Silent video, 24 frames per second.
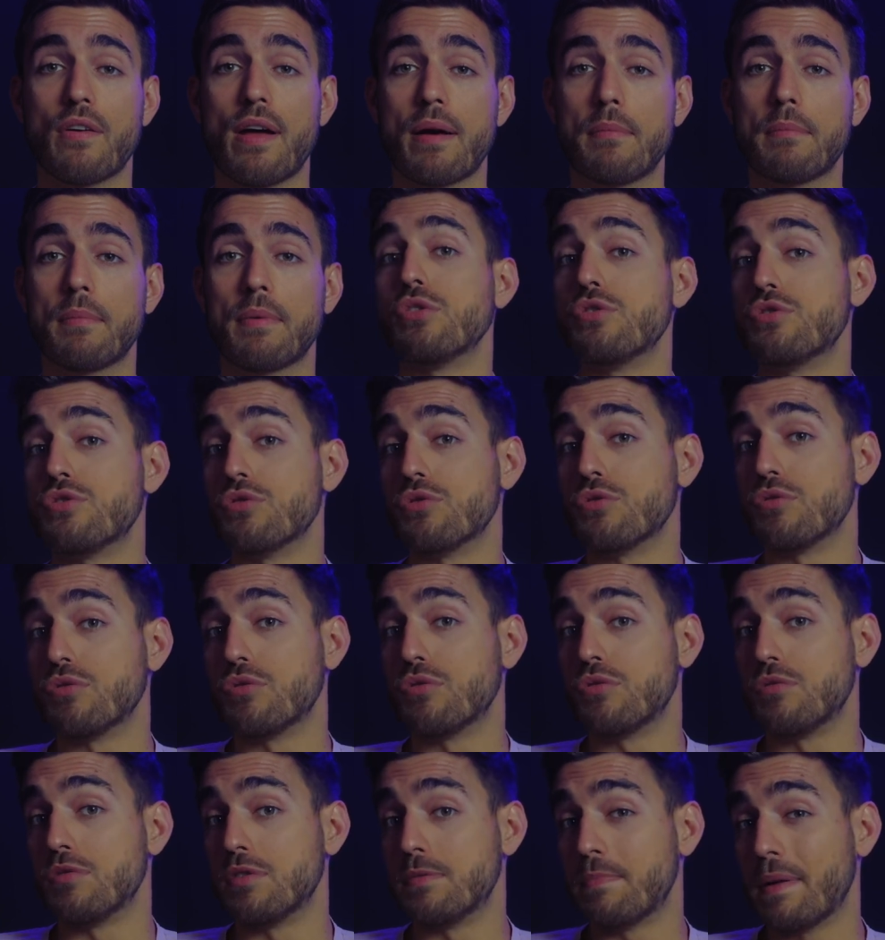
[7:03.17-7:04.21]
rep, you should
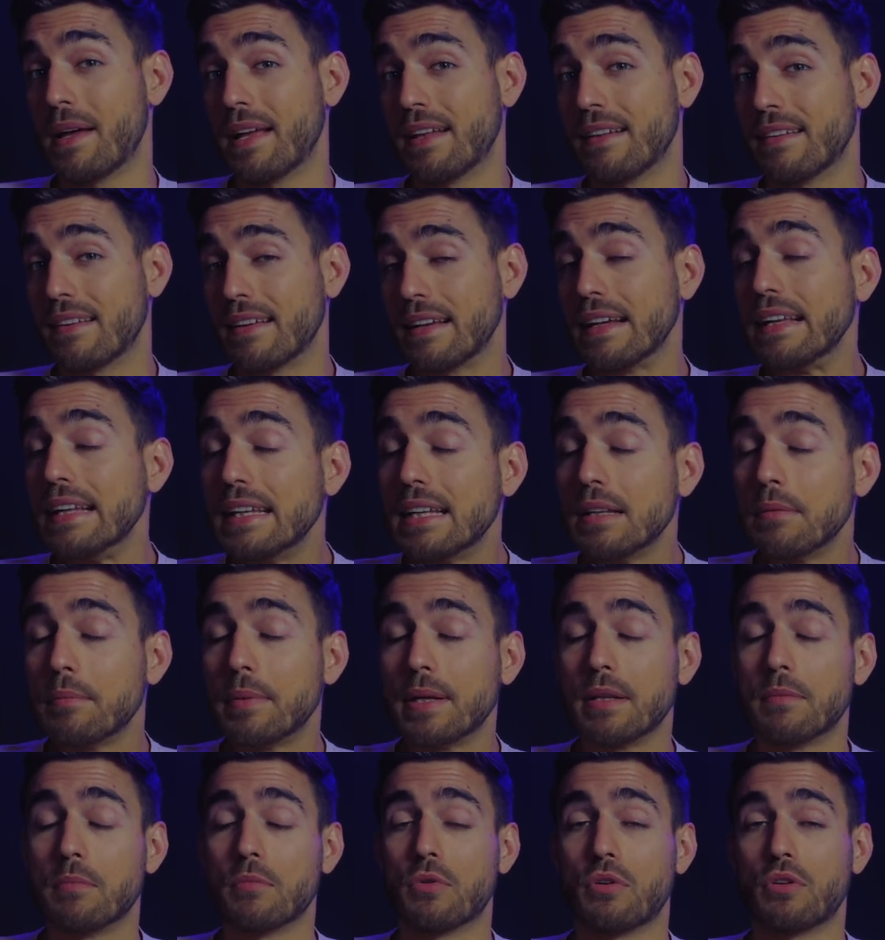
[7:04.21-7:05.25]
spend a little
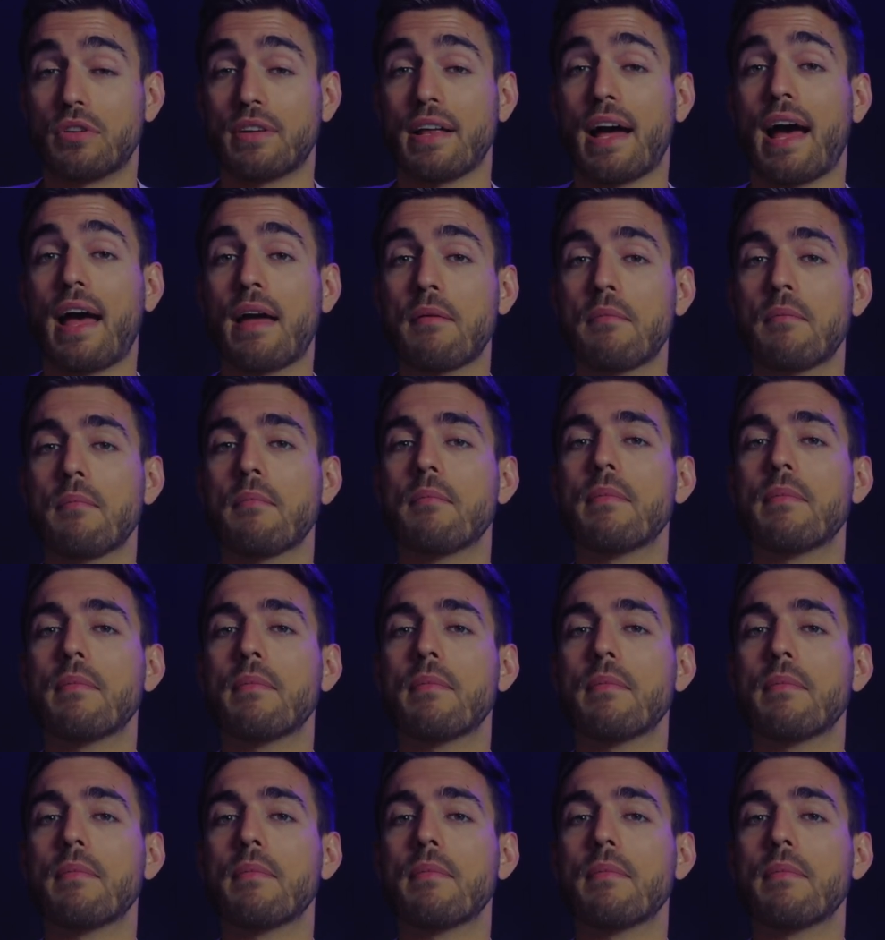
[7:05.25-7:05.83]
bit more time